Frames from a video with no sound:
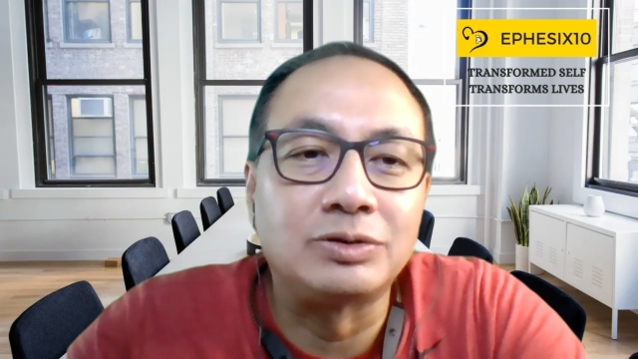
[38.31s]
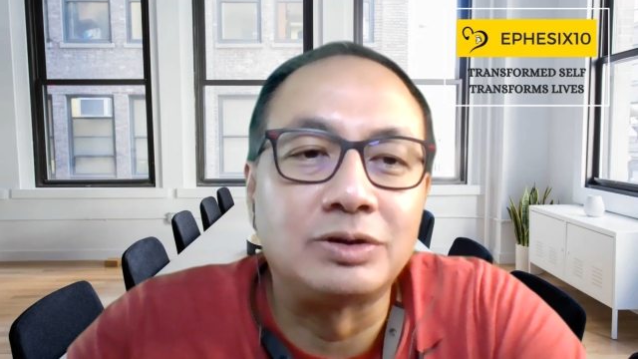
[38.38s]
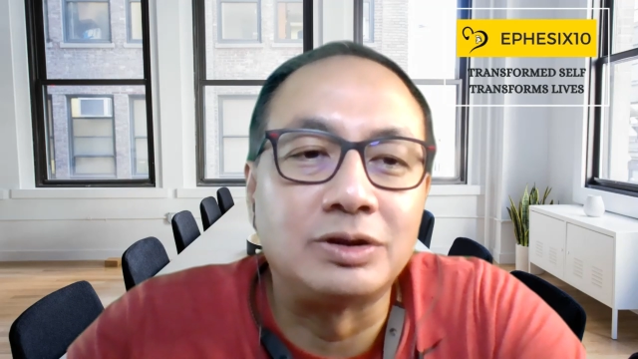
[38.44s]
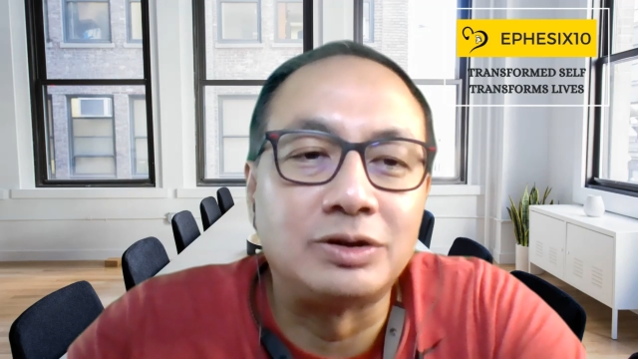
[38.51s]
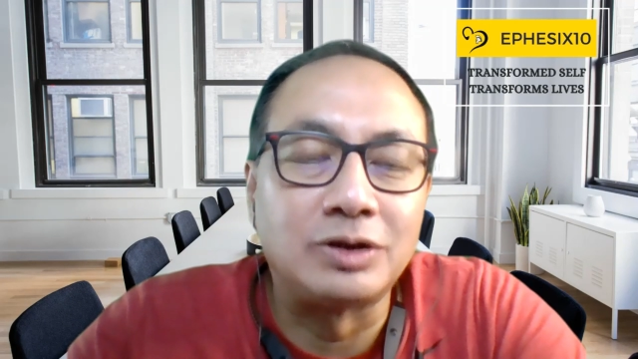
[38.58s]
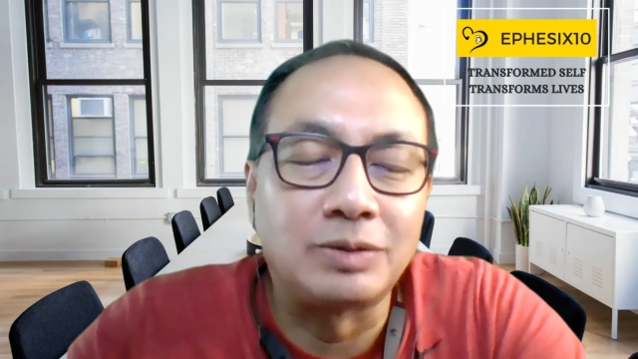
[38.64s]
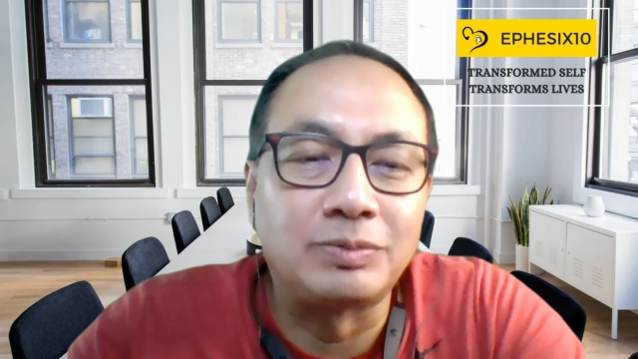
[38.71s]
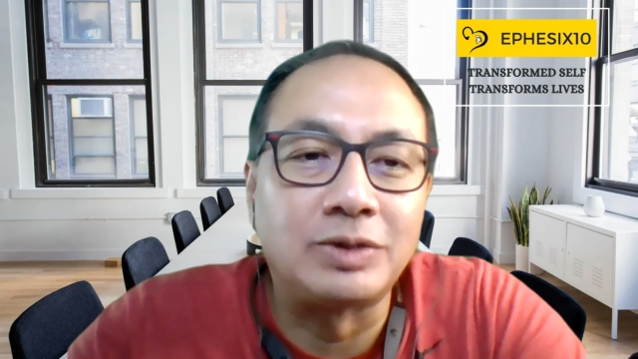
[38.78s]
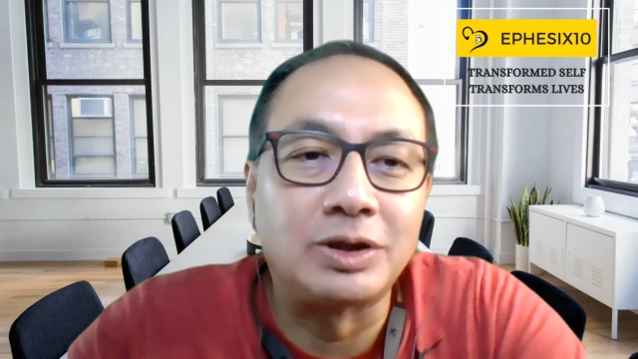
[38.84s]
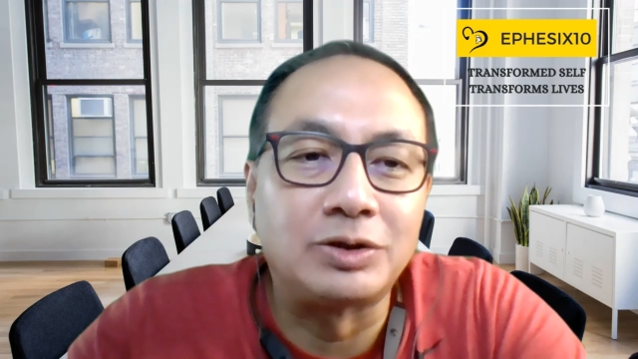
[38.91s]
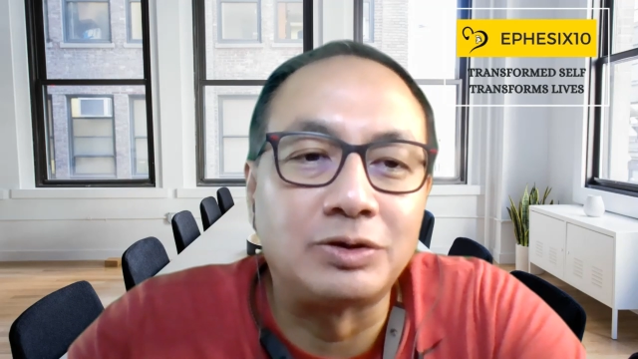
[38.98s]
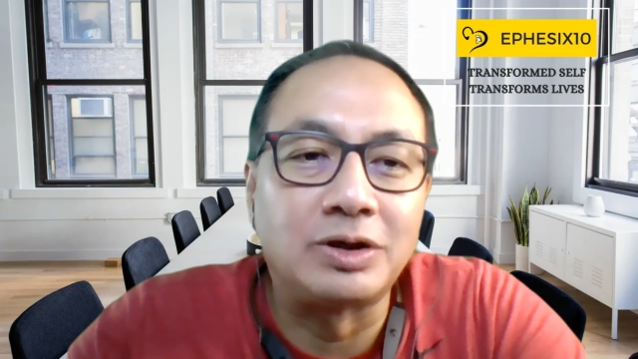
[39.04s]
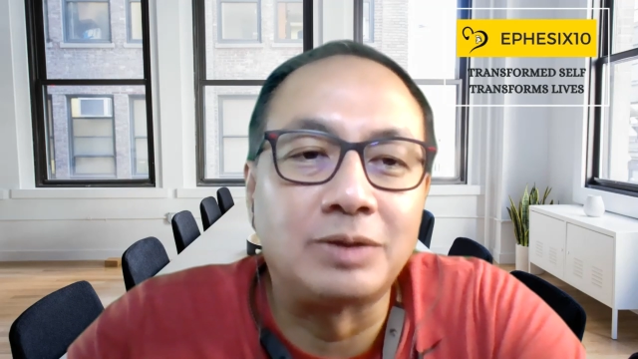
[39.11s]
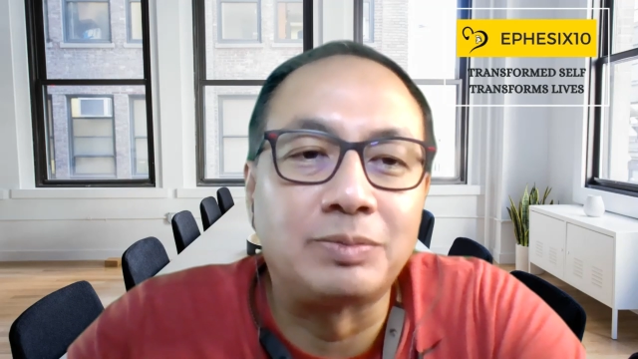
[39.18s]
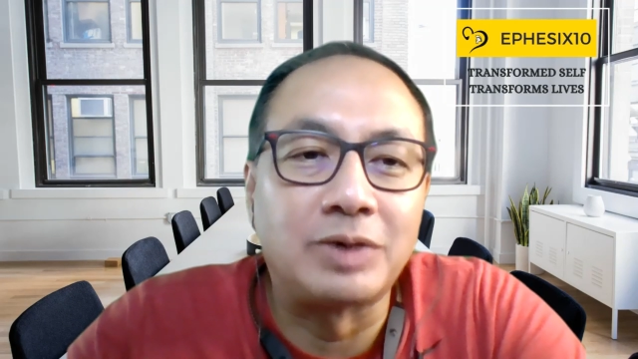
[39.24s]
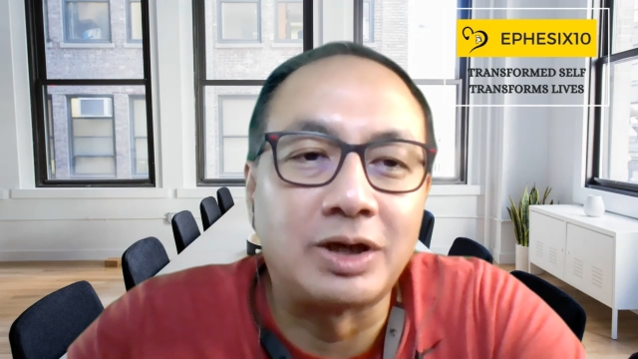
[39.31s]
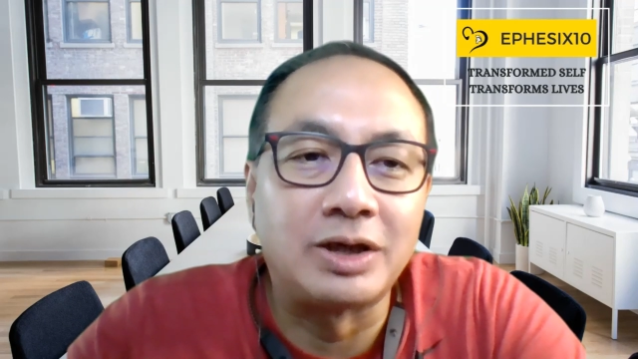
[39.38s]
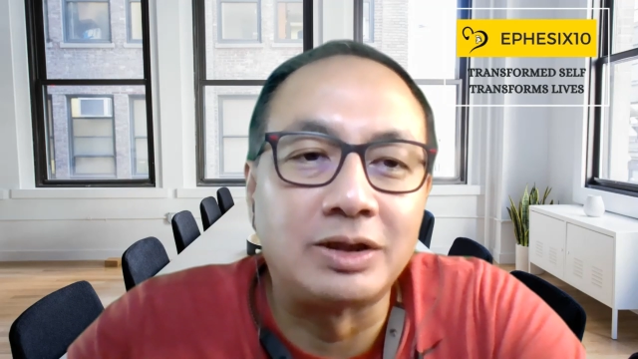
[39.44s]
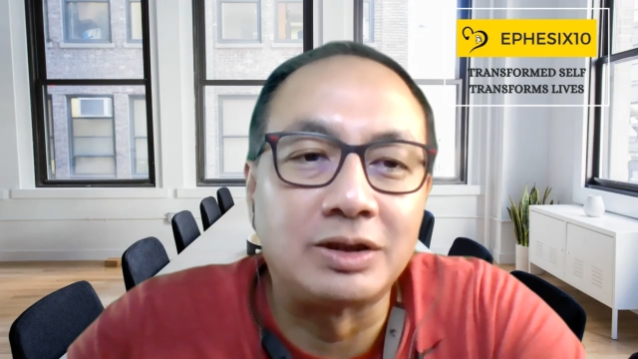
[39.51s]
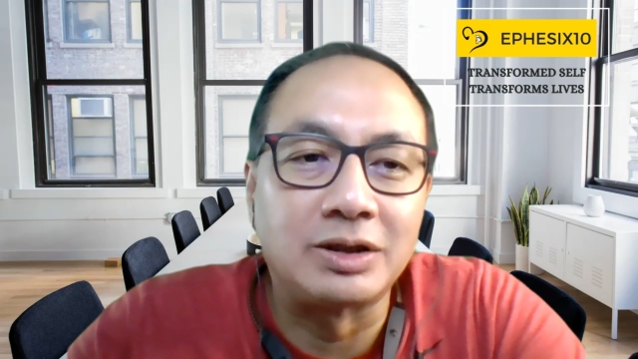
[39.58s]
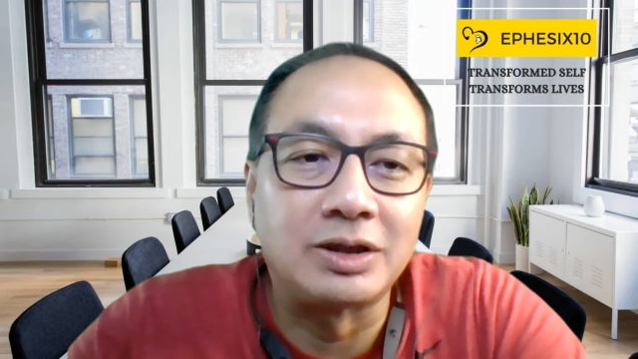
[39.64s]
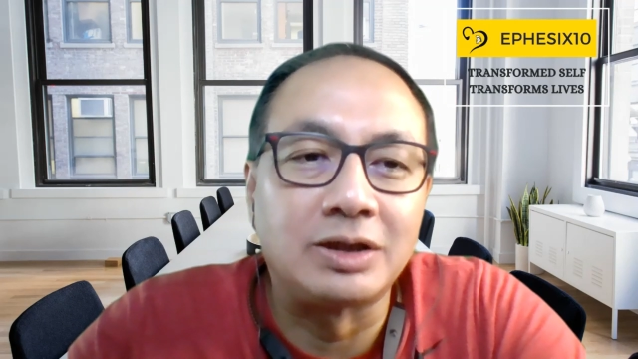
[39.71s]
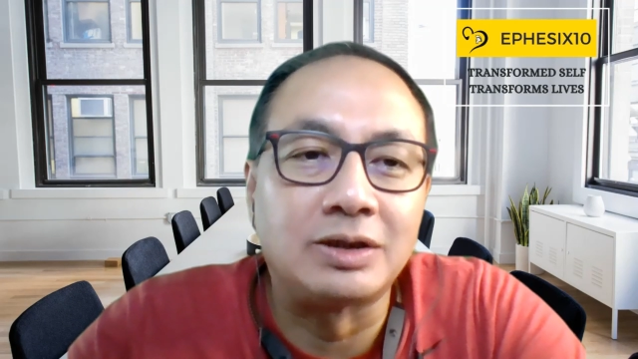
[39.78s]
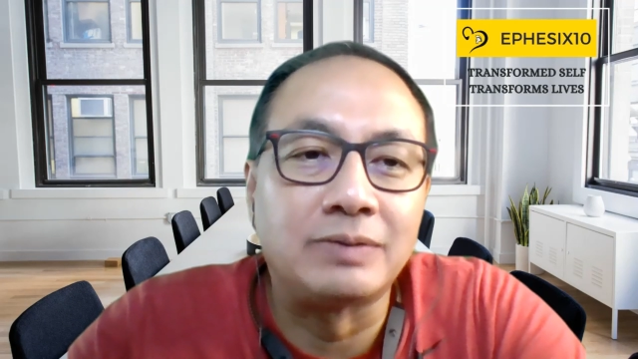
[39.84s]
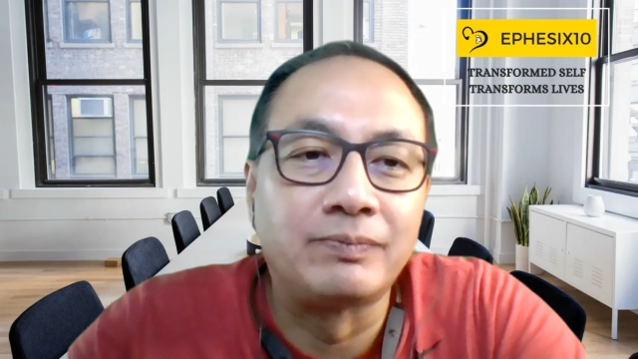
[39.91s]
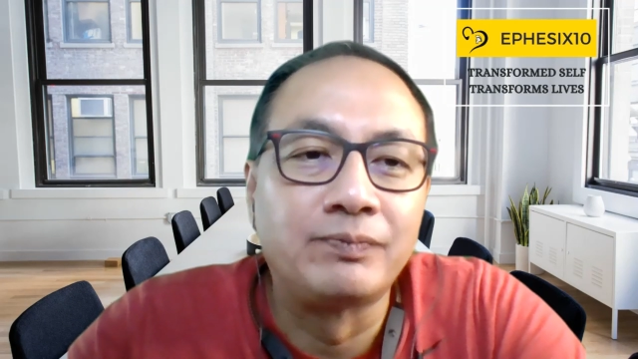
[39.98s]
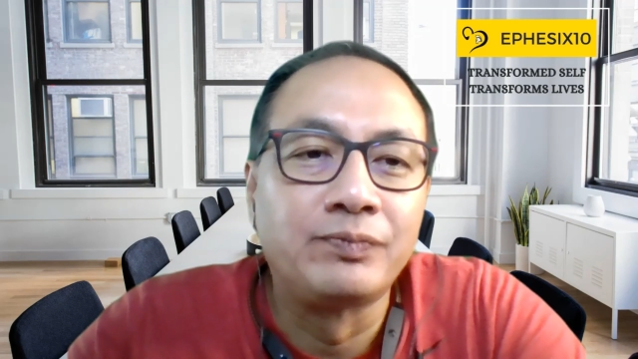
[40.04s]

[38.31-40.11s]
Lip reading: to the job that you're applying again.